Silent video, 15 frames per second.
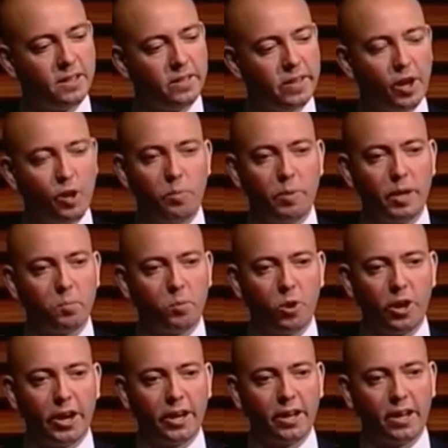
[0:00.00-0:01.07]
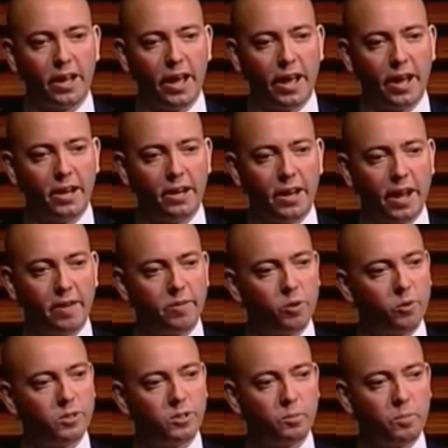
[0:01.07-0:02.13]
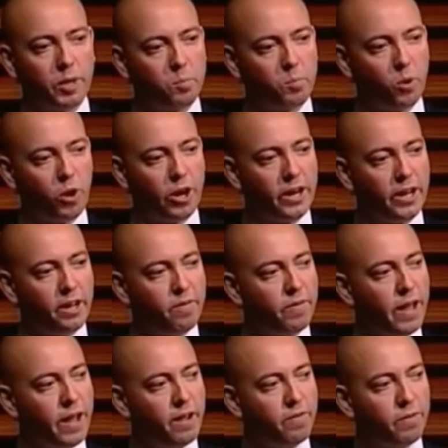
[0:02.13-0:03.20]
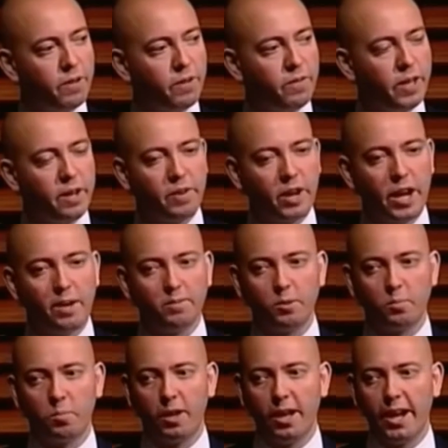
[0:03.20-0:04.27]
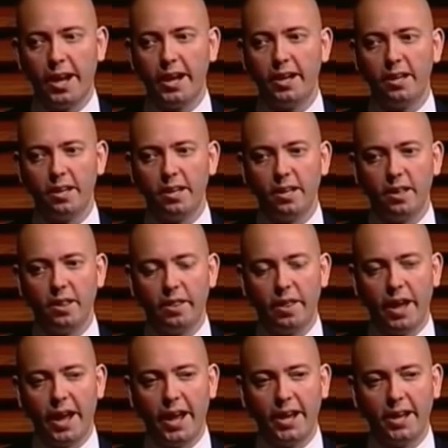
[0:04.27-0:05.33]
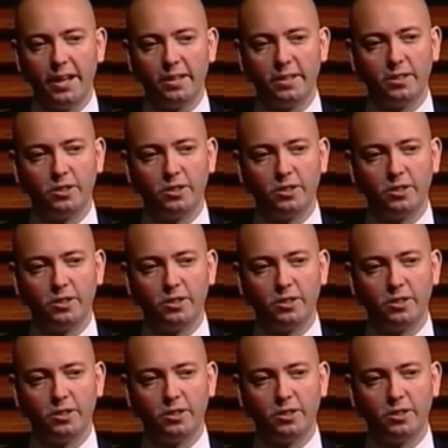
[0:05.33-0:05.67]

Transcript: they're a big boy, and everyone's a big boy. If they've come to play, they